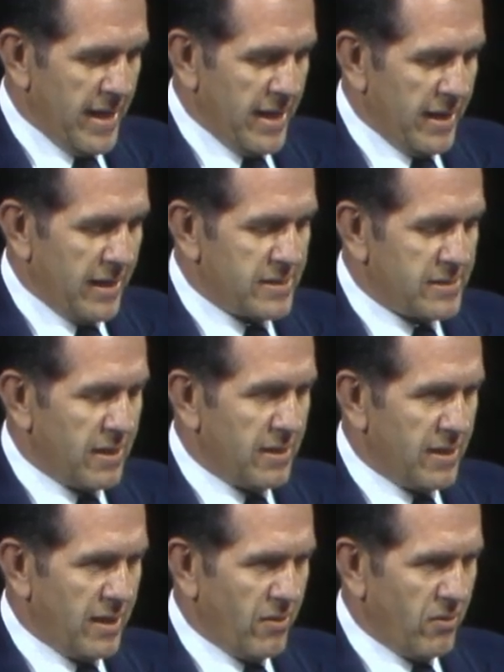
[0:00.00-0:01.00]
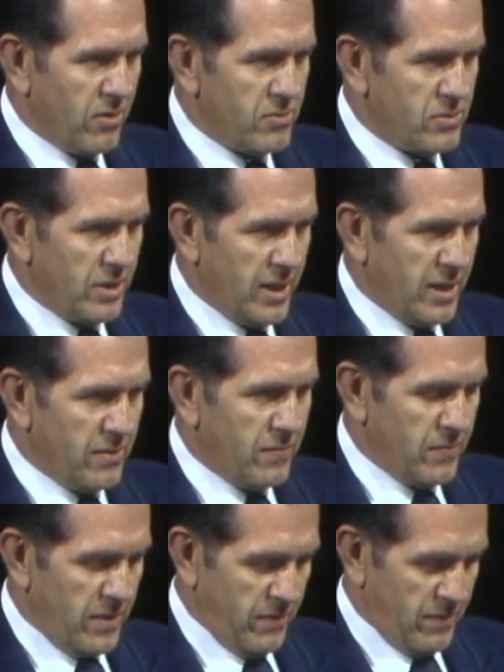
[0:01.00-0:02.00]
At sundown on July the
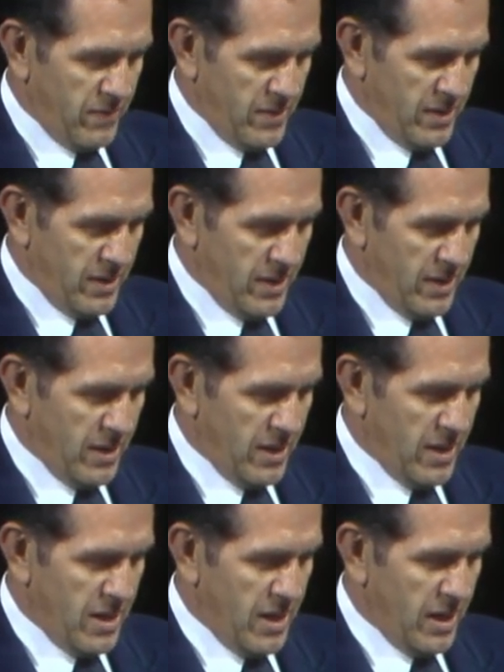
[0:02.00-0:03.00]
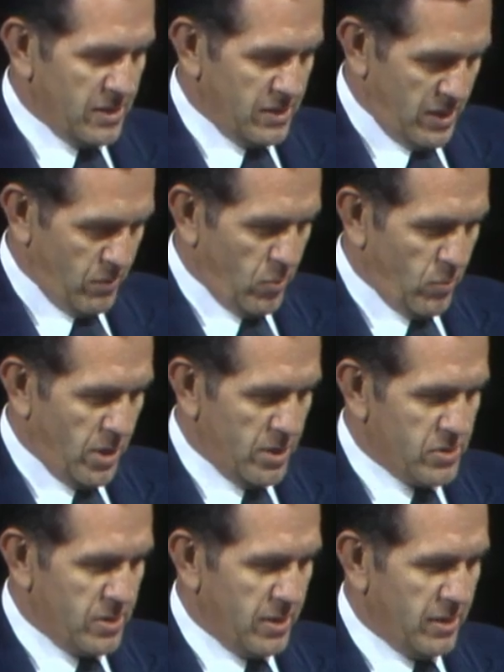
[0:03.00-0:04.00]
5th, as they were
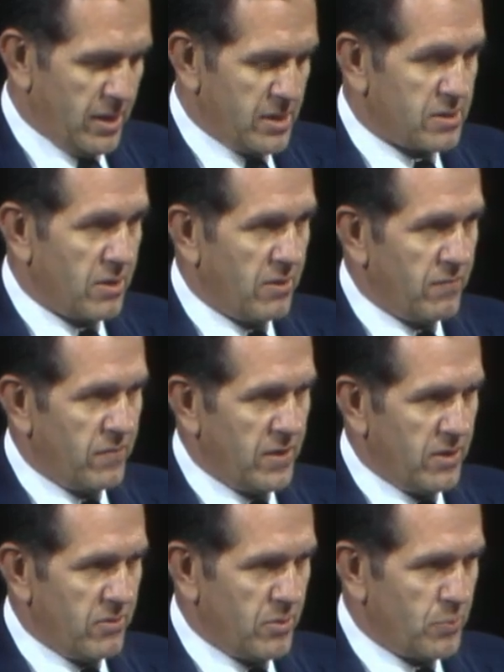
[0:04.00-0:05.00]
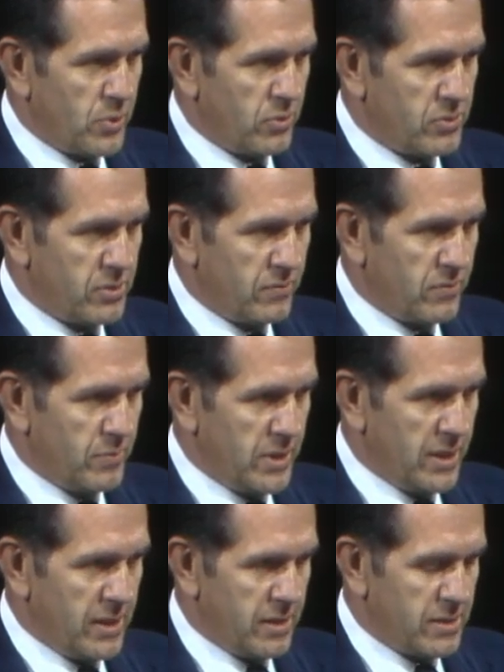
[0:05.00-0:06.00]
watching, they saw a figure approaching from
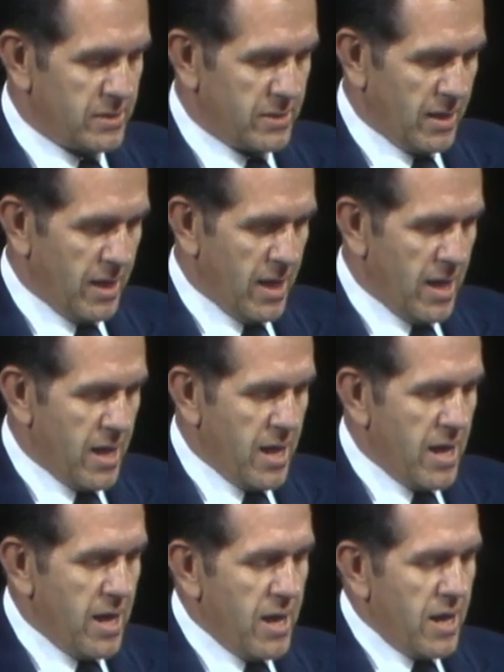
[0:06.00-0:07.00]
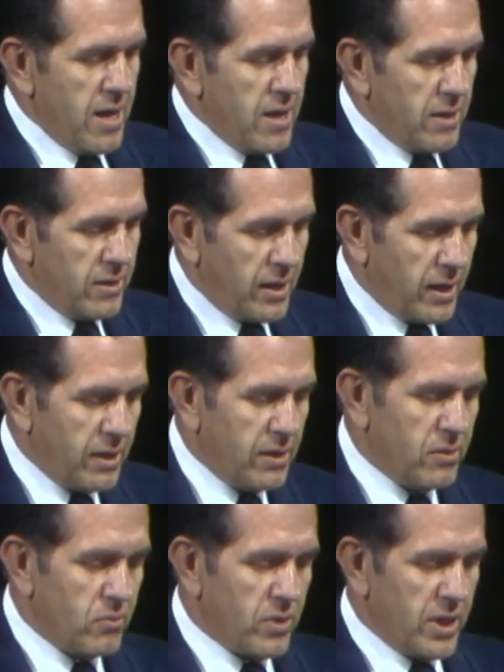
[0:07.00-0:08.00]
the east. And then, in
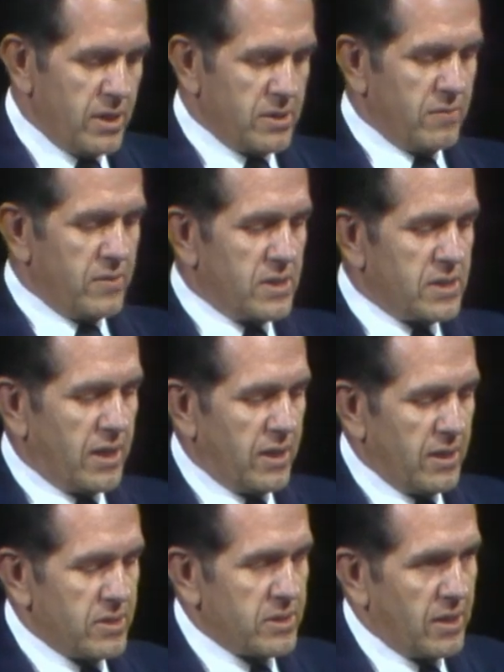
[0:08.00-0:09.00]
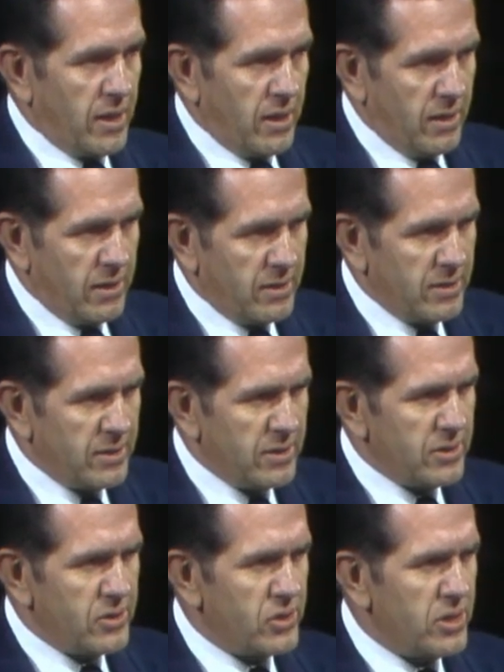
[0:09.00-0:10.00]
the rays of the setting sun,
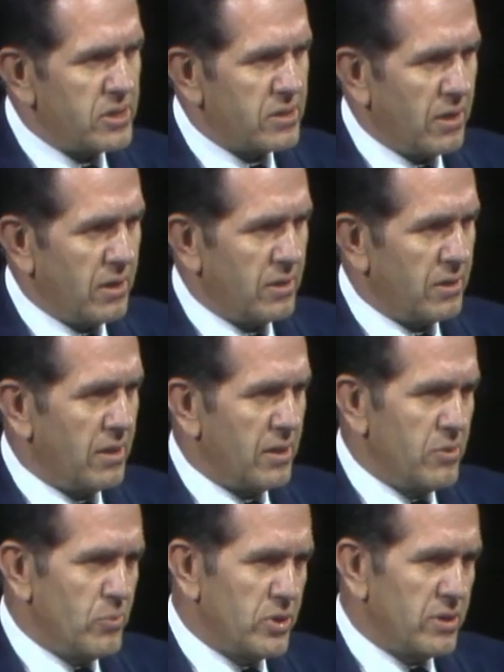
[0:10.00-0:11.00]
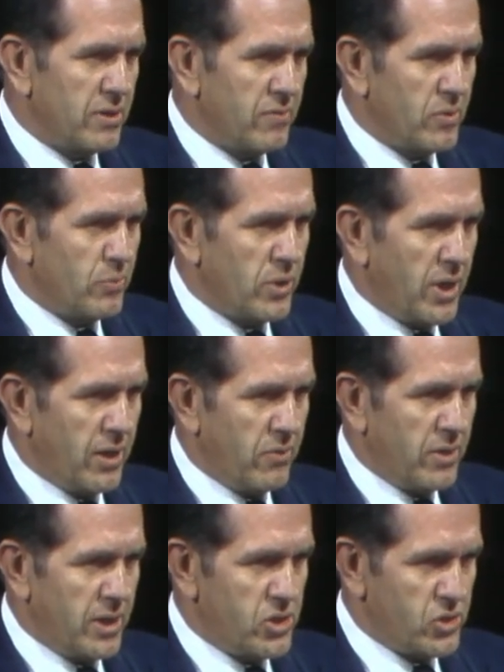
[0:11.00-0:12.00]
she saw the glimmer of the bright
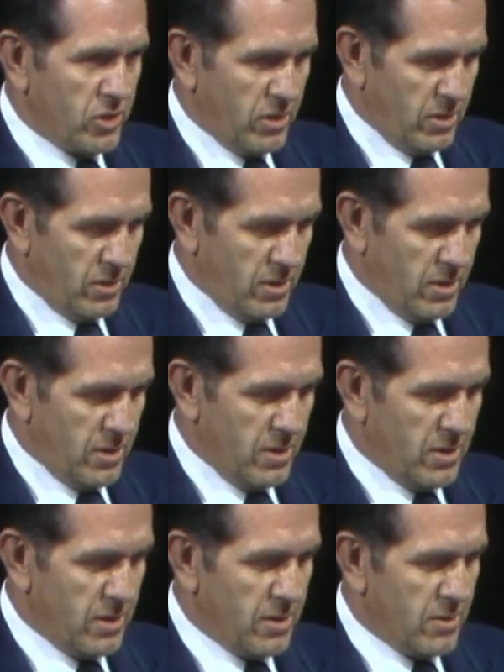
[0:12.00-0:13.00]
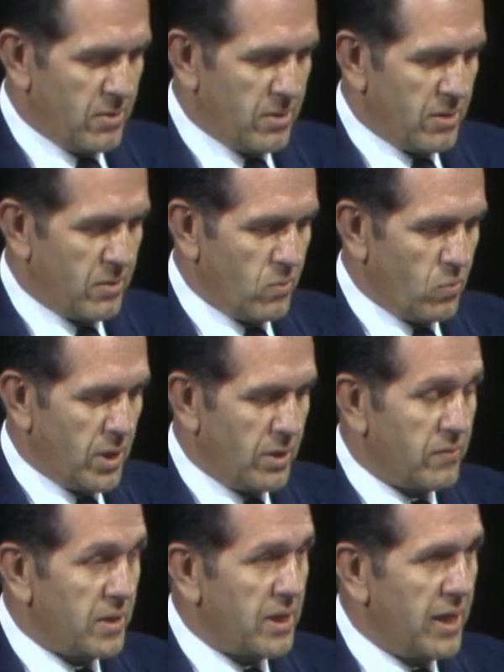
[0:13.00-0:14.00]
red shawl. One
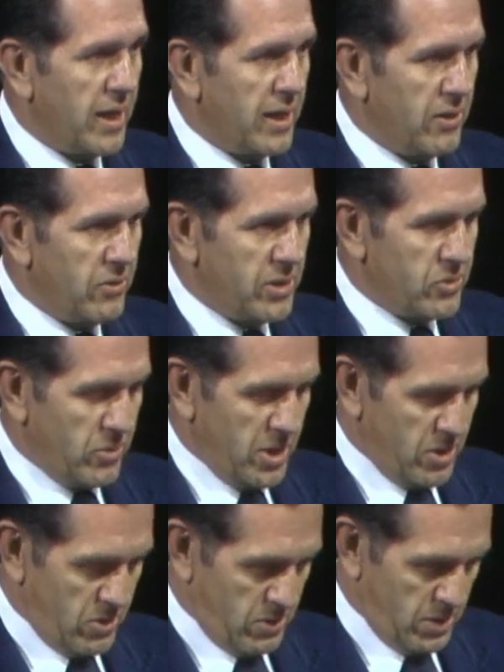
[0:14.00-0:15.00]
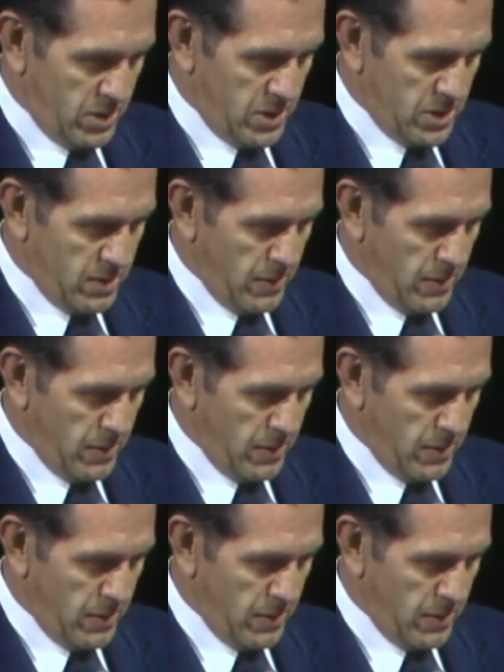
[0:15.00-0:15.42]
of the diaries records,